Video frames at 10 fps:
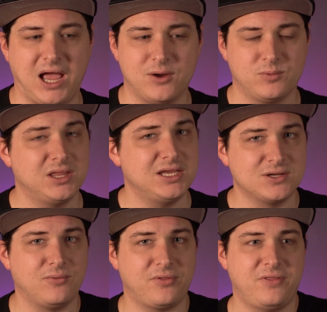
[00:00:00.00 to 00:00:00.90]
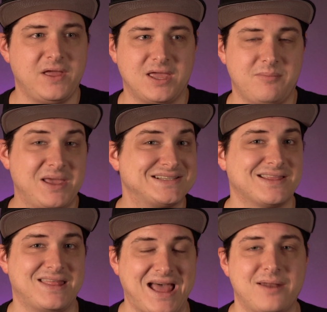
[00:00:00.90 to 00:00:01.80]
I really don't think it makes
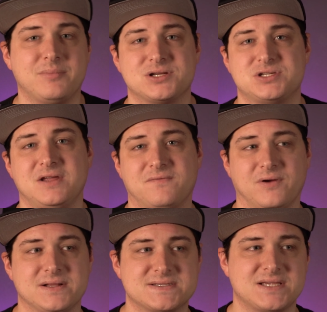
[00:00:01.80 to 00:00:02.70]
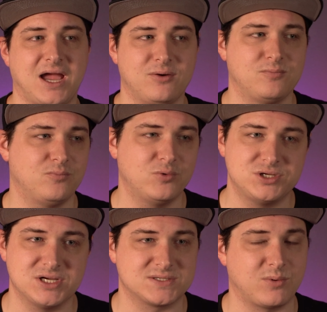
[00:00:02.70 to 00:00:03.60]
that much difference. I would
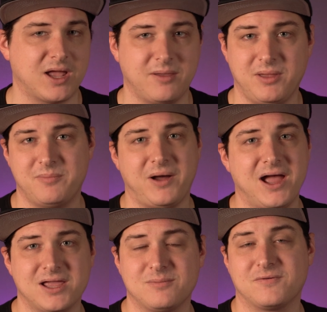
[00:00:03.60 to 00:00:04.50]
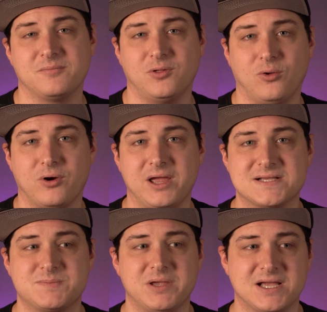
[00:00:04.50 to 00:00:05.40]
just recommend buying them from
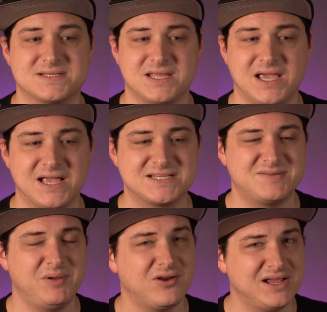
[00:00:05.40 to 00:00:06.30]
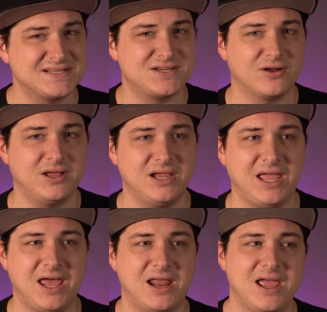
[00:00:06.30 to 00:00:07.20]
Glorious because the experience you're going to
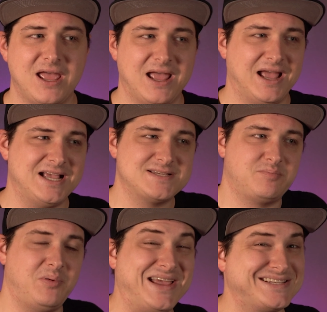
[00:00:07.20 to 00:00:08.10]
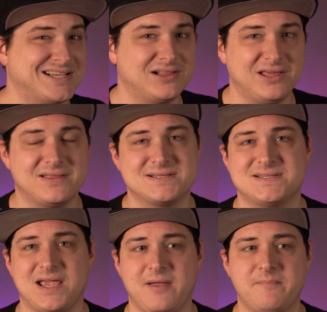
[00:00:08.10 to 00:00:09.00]
get is basically the
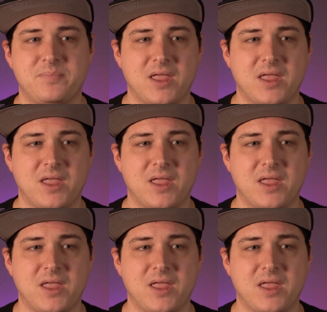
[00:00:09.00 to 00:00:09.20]
same.